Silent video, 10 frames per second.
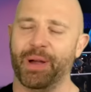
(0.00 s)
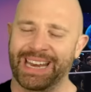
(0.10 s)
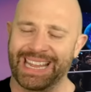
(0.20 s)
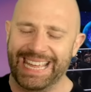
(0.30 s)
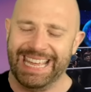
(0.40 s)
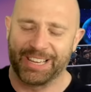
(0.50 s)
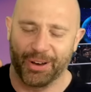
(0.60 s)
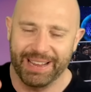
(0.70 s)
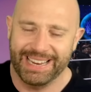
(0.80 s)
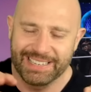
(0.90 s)
when he
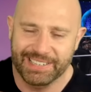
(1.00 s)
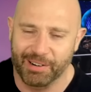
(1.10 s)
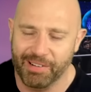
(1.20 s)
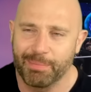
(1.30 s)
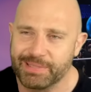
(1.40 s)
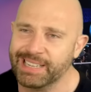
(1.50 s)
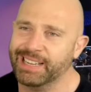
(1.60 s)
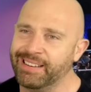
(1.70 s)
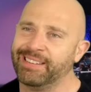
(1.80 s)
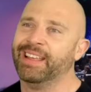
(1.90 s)
got
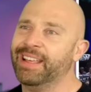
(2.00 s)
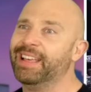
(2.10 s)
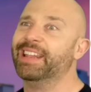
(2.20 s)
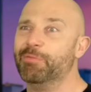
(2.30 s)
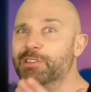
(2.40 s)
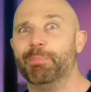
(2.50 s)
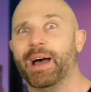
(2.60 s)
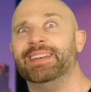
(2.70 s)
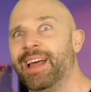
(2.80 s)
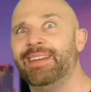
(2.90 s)
interrupted it was
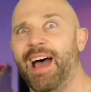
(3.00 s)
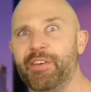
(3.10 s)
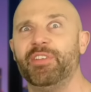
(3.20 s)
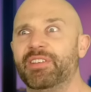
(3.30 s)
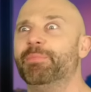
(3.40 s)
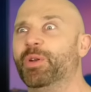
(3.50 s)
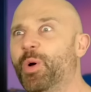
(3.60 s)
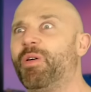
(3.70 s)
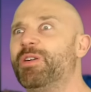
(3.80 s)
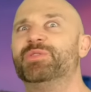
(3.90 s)
by none other than Minoru